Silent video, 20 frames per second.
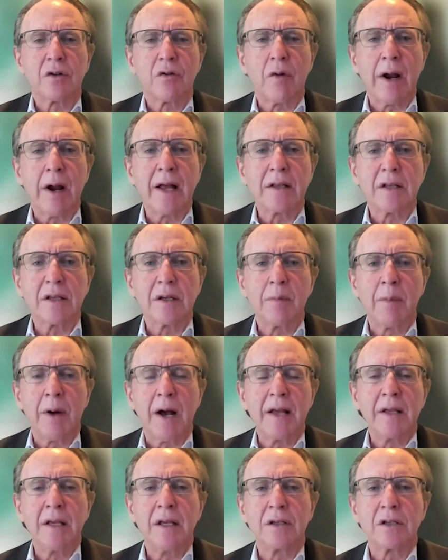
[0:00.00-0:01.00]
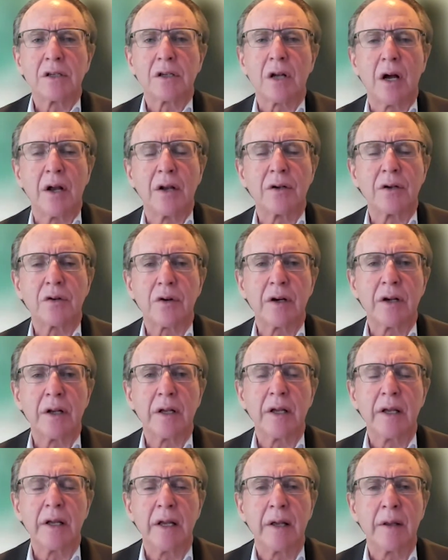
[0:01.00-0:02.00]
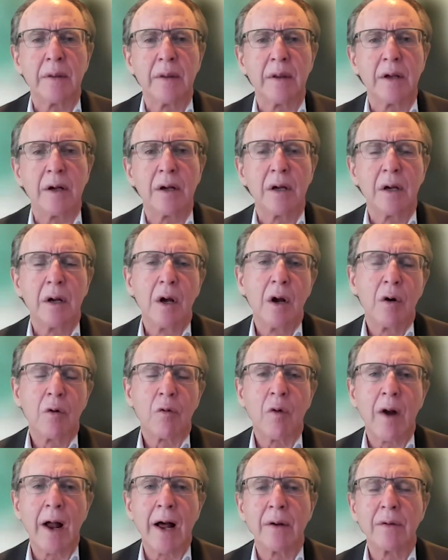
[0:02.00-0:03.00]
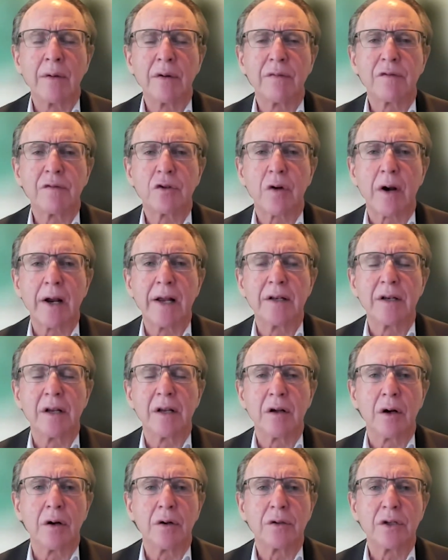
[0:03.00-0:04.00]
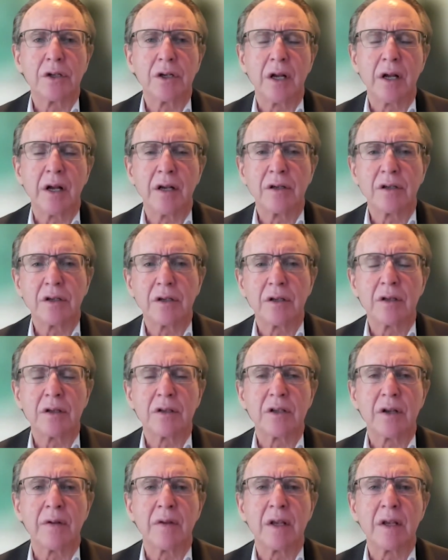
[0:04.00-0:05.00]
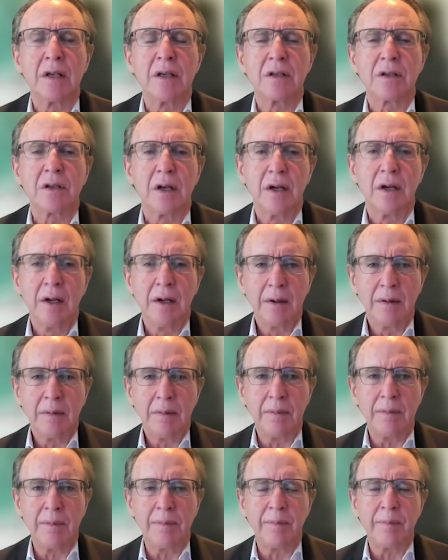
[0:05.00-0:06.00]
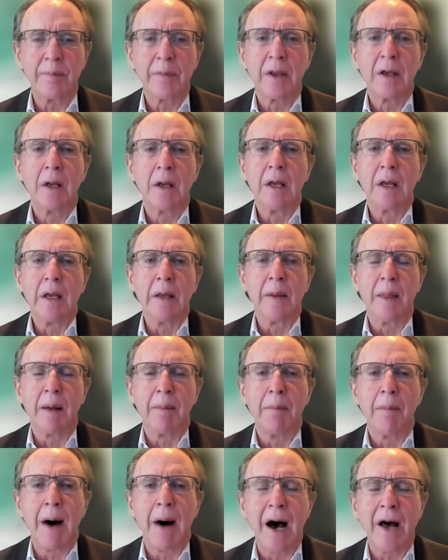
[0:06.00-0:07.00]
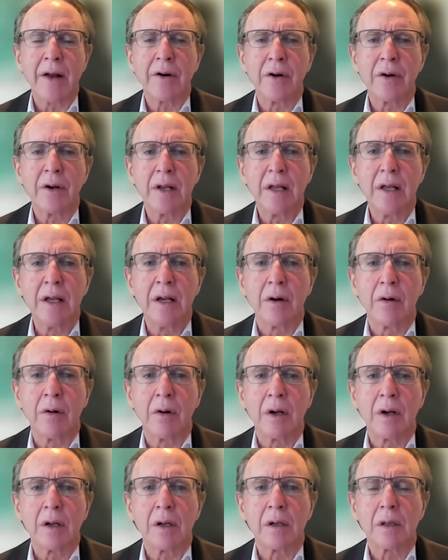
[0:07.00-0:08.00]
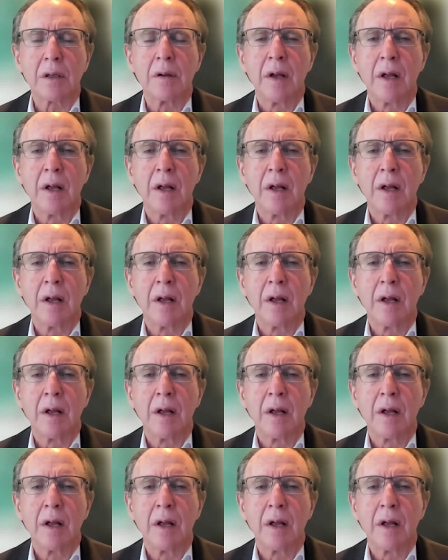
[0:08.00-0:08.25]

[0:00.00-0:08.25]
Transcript: granted by each country in the round of trade negotiations. And these, in the modern era,